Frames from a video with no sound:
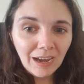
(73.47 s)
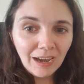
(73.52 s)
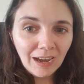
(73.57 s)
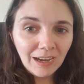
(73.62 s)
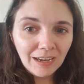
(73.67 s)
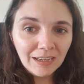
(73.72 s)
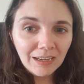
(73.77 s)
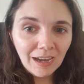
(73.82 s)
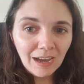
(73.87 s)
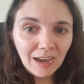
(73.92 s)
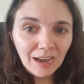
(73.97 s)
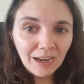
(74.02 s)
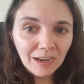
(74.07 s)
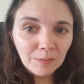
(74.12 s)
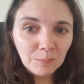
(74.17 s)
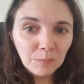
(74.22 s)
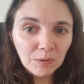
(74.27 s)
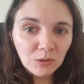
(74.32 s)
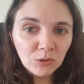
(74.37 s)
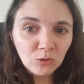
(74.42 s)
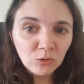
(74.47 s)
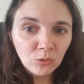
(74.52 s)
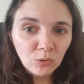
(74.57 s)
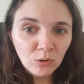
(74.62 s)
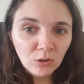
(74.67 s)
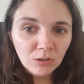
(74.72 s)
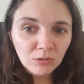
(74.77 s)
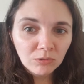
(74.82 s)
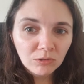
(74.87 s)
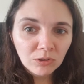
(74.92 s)
I am
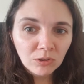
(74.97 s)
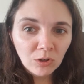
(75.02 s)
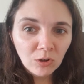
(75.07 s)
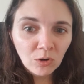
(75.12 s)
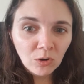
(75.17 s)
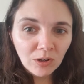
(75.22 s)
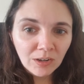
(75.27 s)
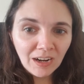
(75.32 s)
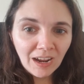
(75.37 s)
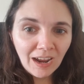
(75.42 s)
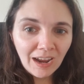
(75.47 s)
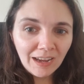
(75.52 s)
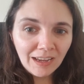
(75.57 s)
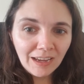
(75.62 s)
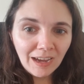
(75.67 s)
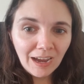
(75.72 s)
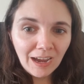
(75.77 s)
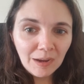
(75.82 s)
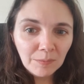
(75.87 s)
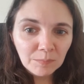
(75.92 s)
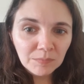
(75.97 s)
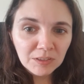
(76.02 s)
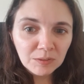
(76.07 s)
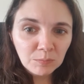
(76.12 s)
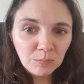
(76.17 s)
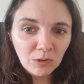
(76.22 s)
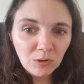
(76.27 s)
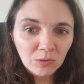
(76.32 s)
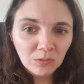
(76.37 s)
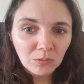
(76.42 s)
short or I am
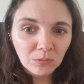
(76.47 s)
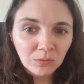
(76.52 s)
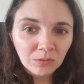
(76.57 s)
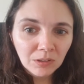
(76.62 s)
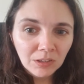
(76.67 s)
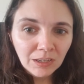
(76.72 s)
small.